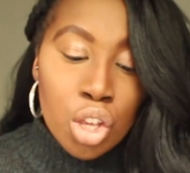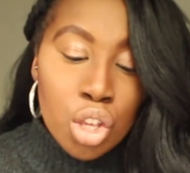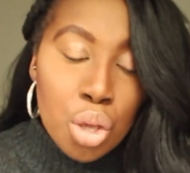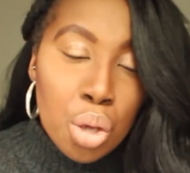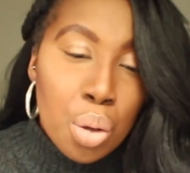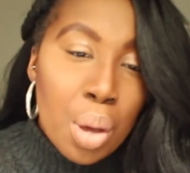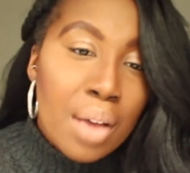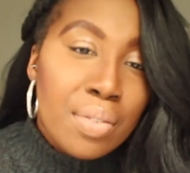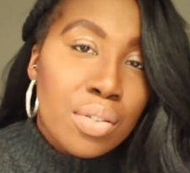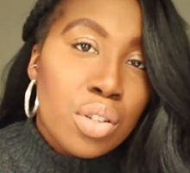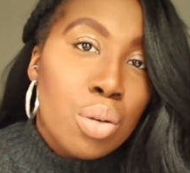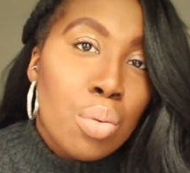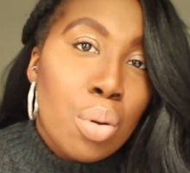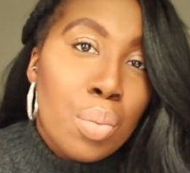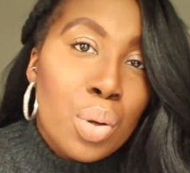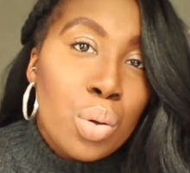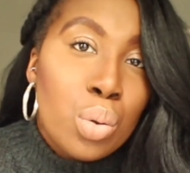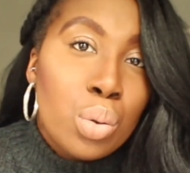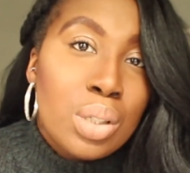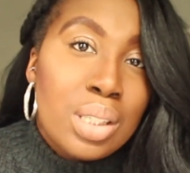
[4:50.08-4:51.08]
you have to do
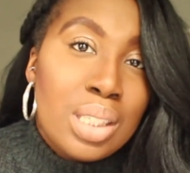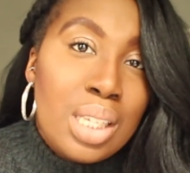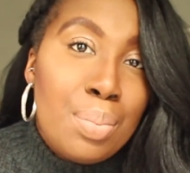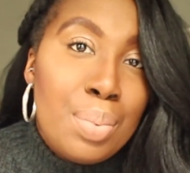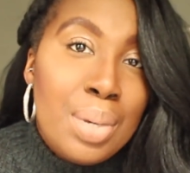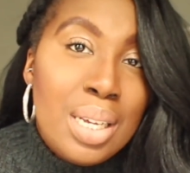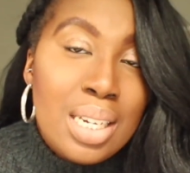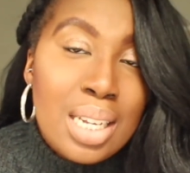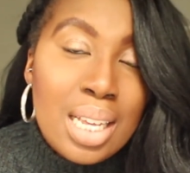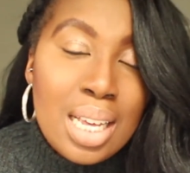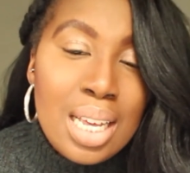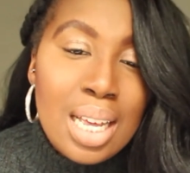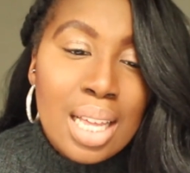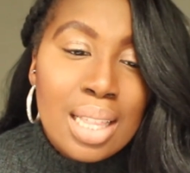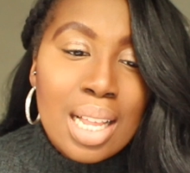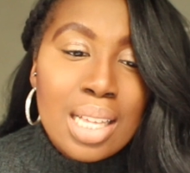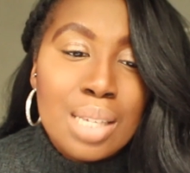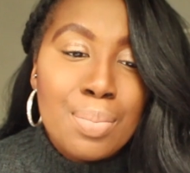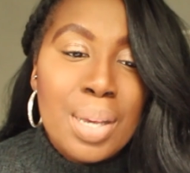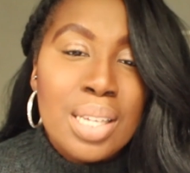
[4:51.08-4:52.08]
what we call CPD,
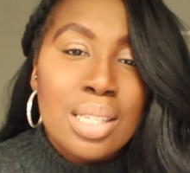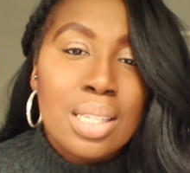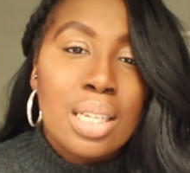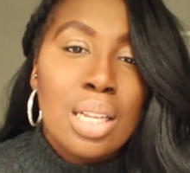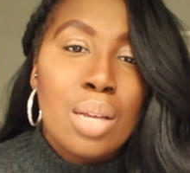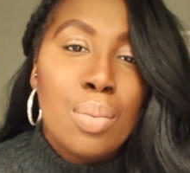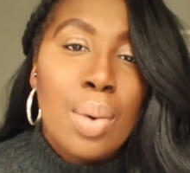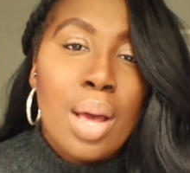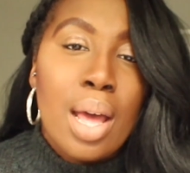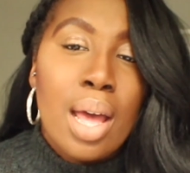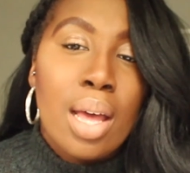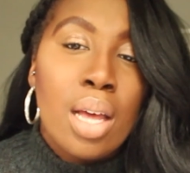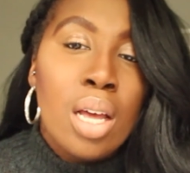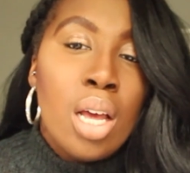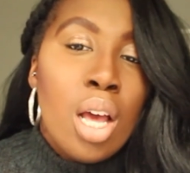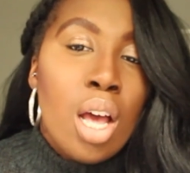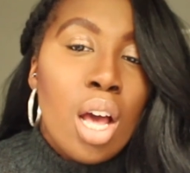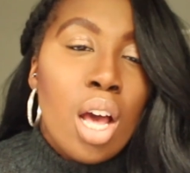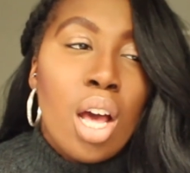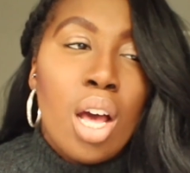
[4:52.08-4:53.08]
and that's basically where
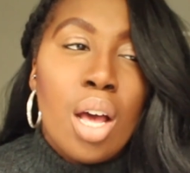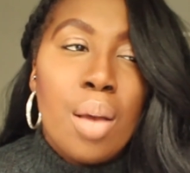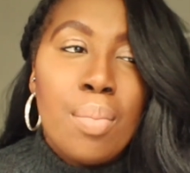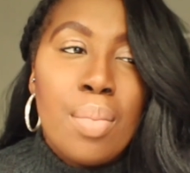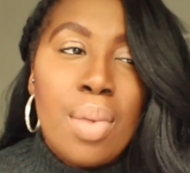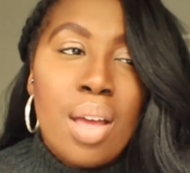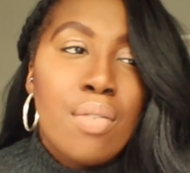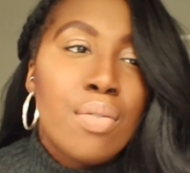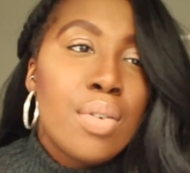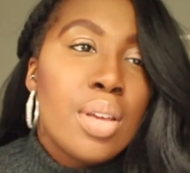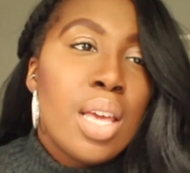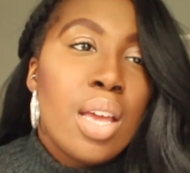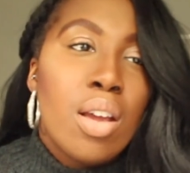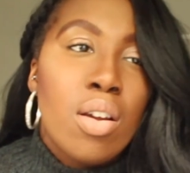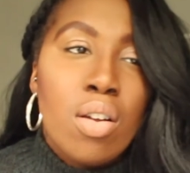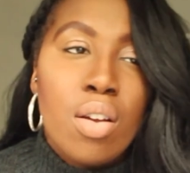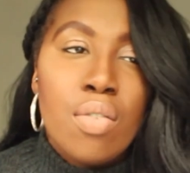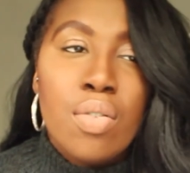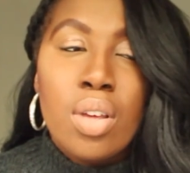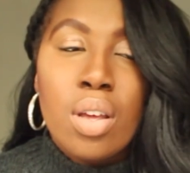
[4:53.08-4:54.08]
every
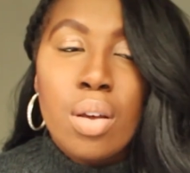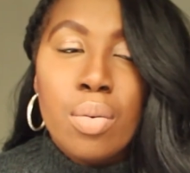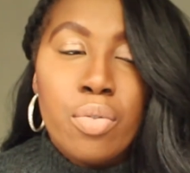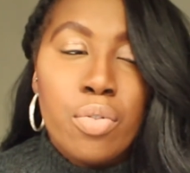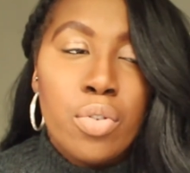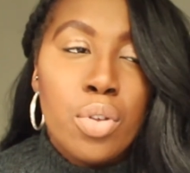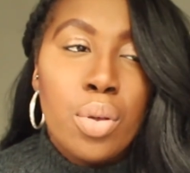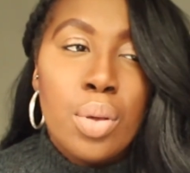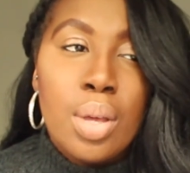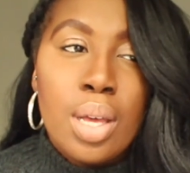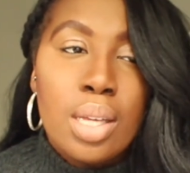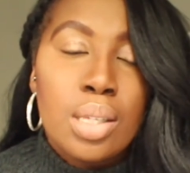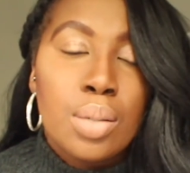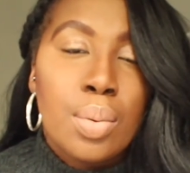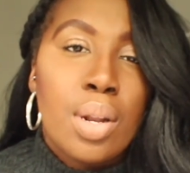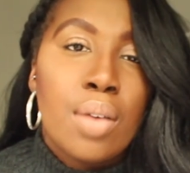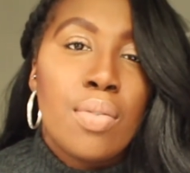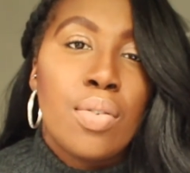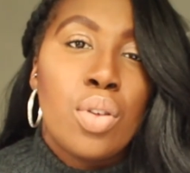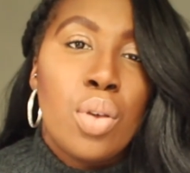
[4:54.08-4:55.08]
year or every few years,
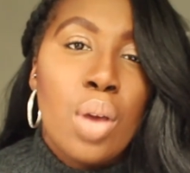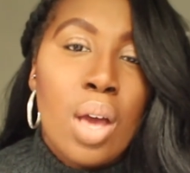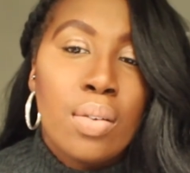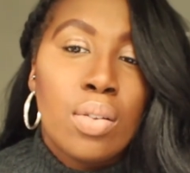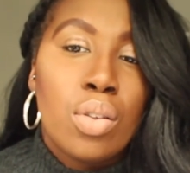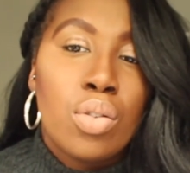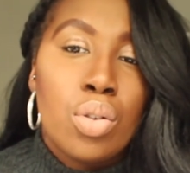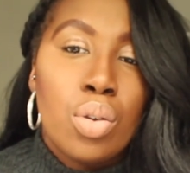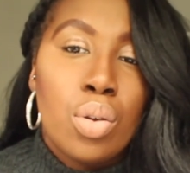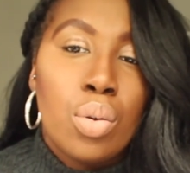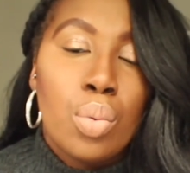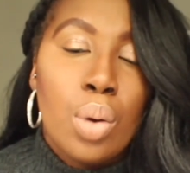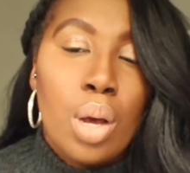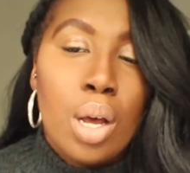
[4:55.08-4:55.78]
whatever, you have to do,